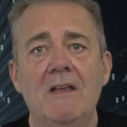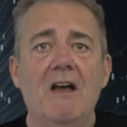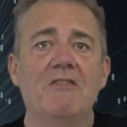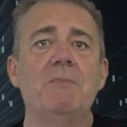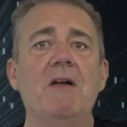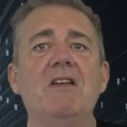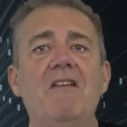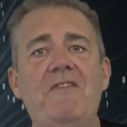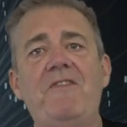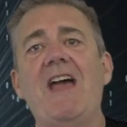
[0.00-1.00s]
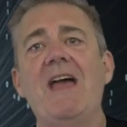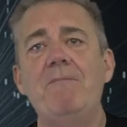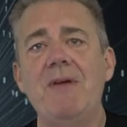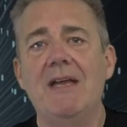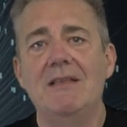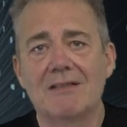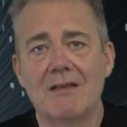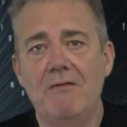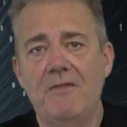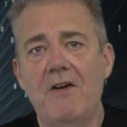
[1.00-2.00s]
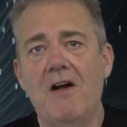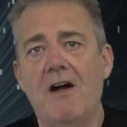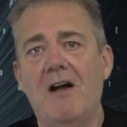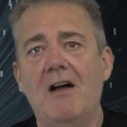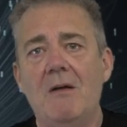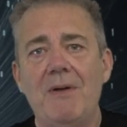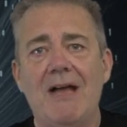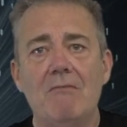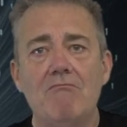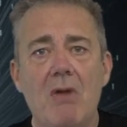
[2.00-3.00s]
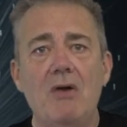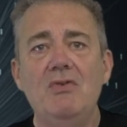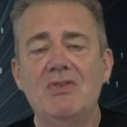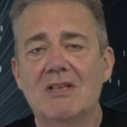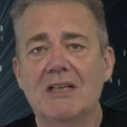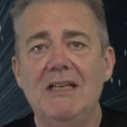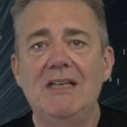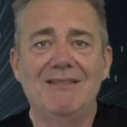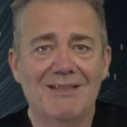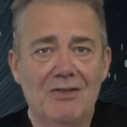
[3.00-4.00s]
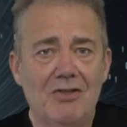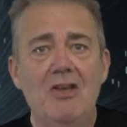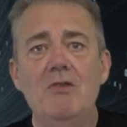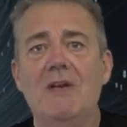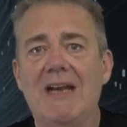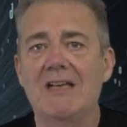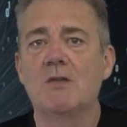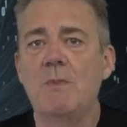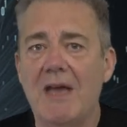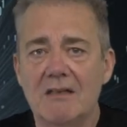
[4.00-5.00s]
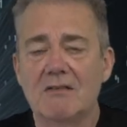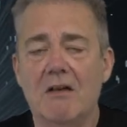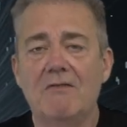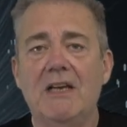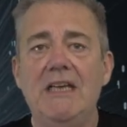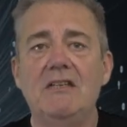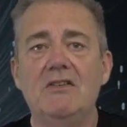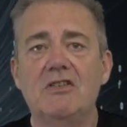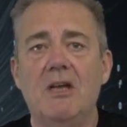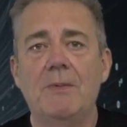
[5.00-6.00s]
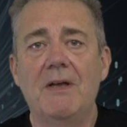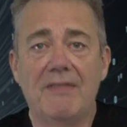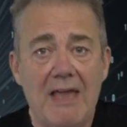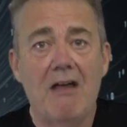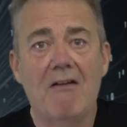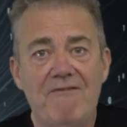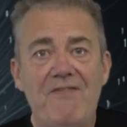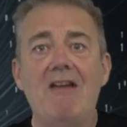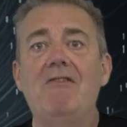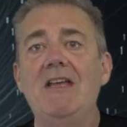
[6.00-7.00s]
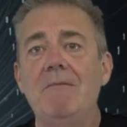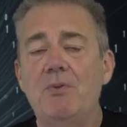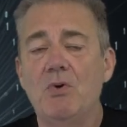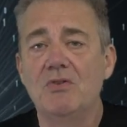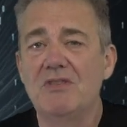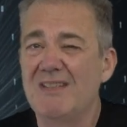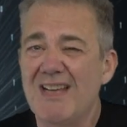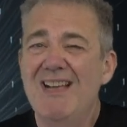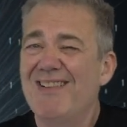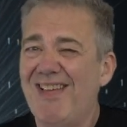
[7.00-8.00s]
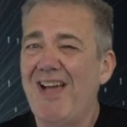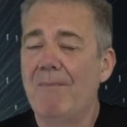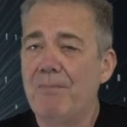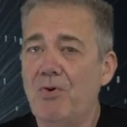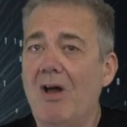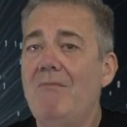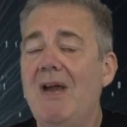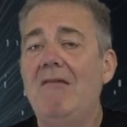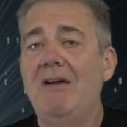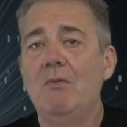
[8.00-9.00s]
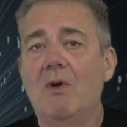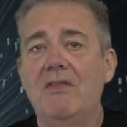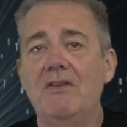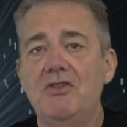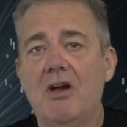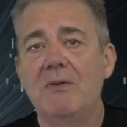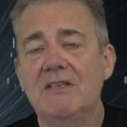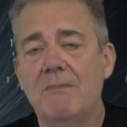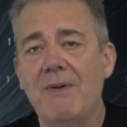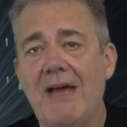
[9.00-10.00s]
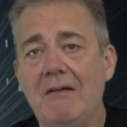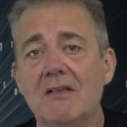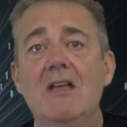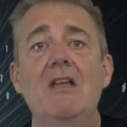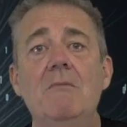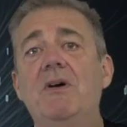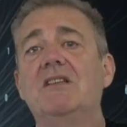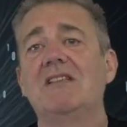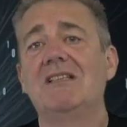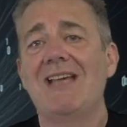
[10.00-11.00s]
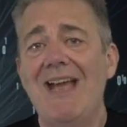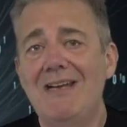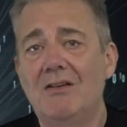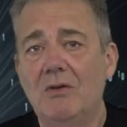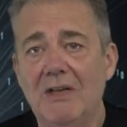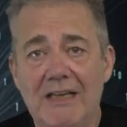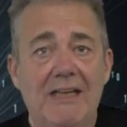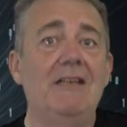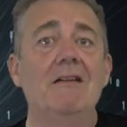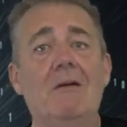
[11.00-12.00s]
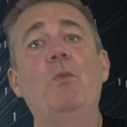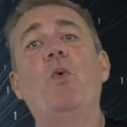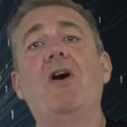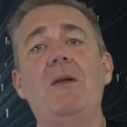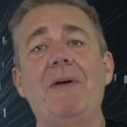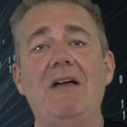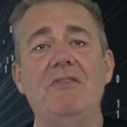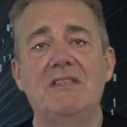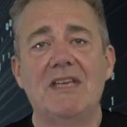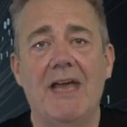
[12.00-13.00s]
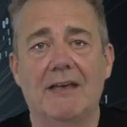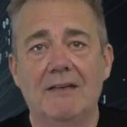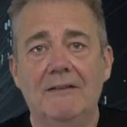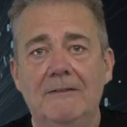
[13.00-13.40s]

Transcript: I've spoken a fair bit so far about mostly the human aspects of leadership, and they are very important. They are primarily what the job is about. But as a technical lead, what about the tech?